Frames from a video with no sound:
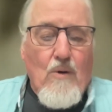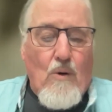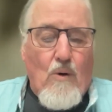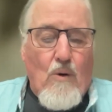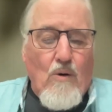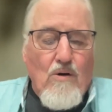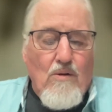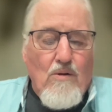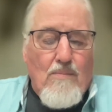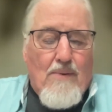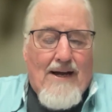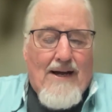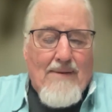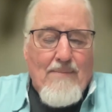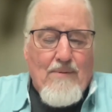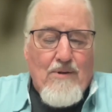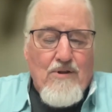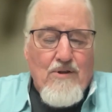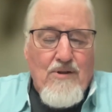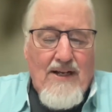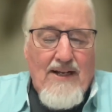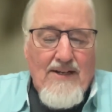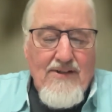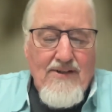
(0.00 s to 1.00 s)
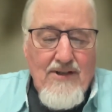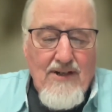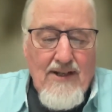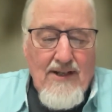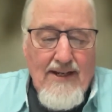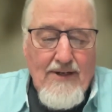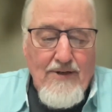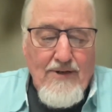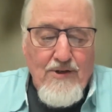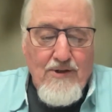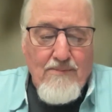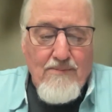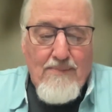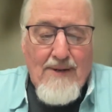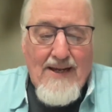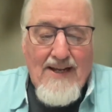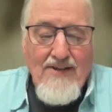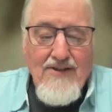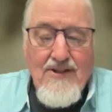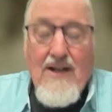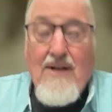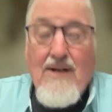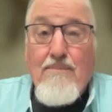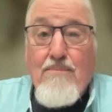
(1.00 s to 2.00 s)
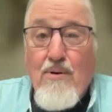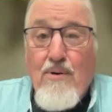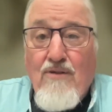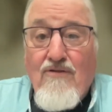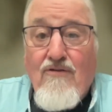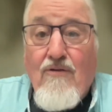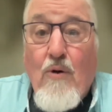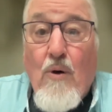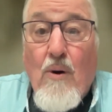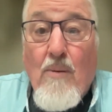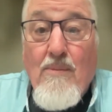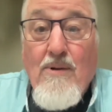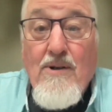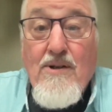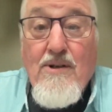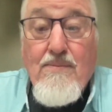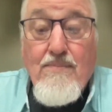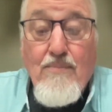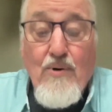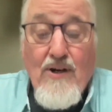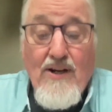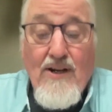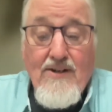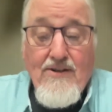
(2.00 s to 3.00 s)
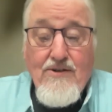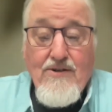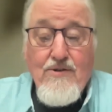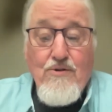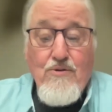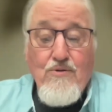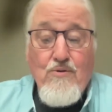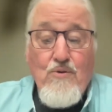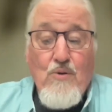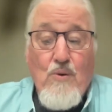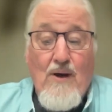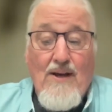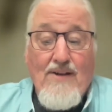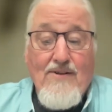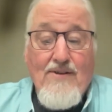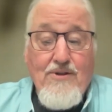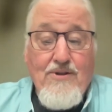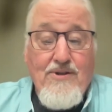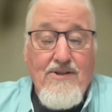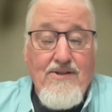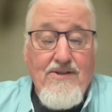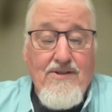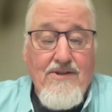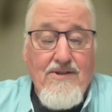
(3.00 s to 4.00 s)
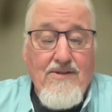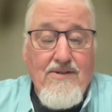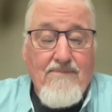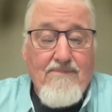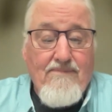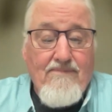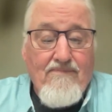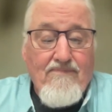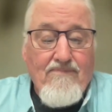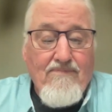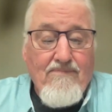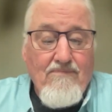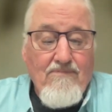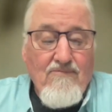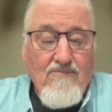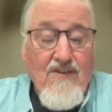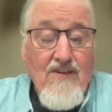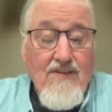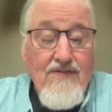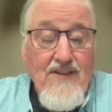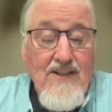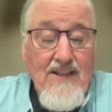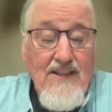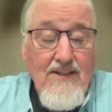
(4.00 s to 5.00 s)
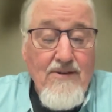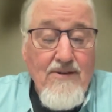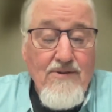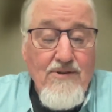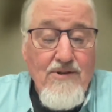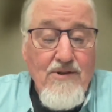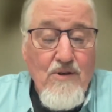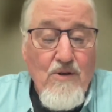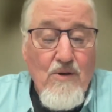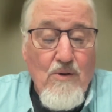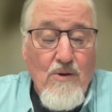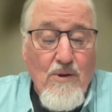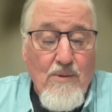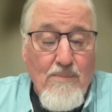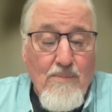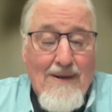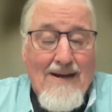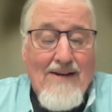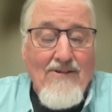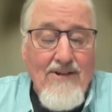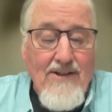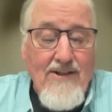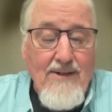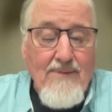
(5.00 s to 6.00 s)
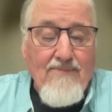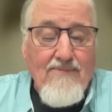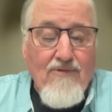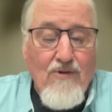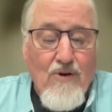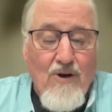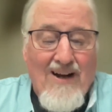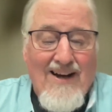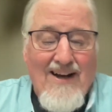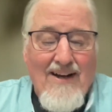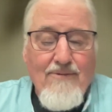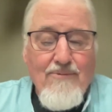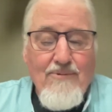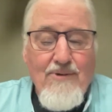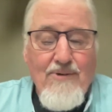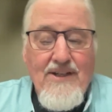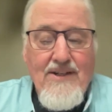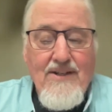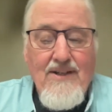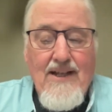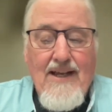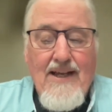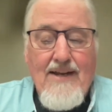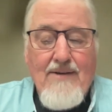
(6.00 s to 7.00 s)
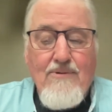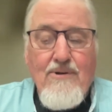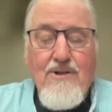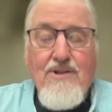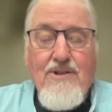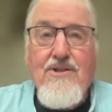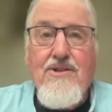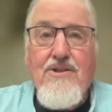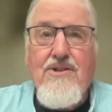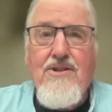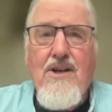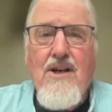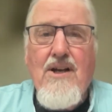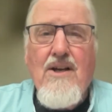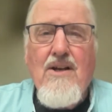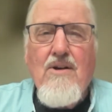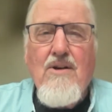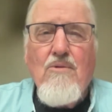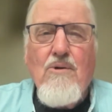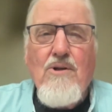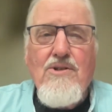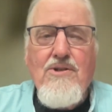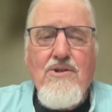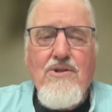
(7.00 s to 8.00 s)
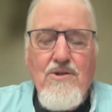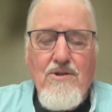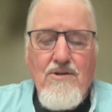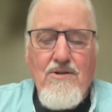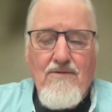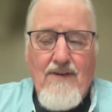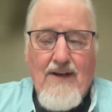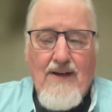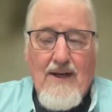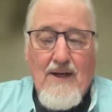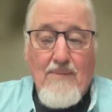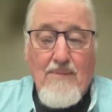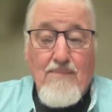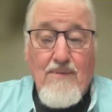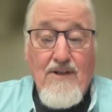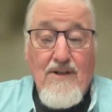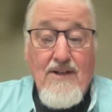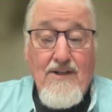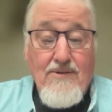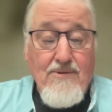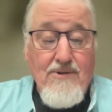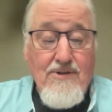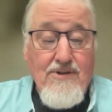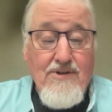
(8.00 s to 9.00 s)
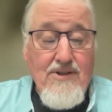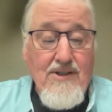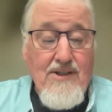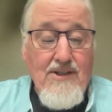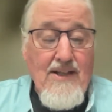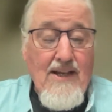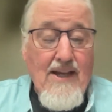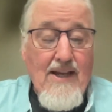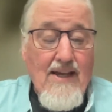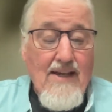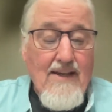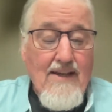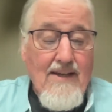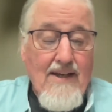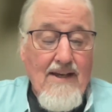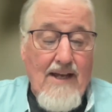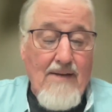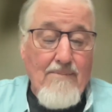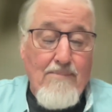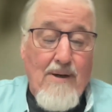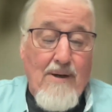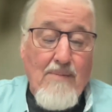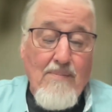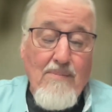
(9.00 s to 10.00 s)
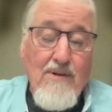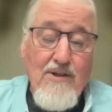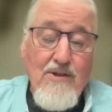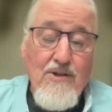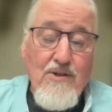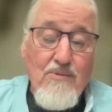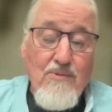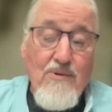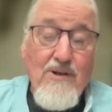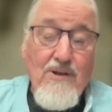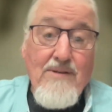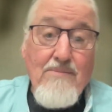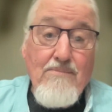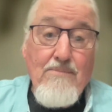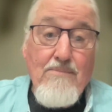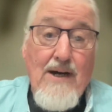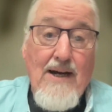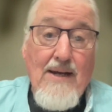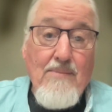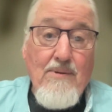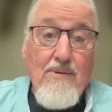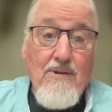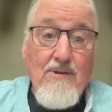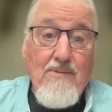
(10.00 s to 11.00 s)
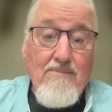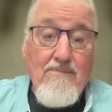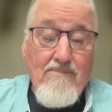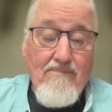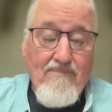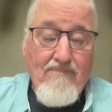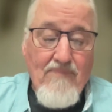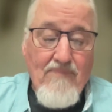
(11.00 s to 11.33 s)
Oral Bible translation based on performance brings new questions. 50 years ago, the paradigm for unwritten languages was to develop literacy and publish a written Bible.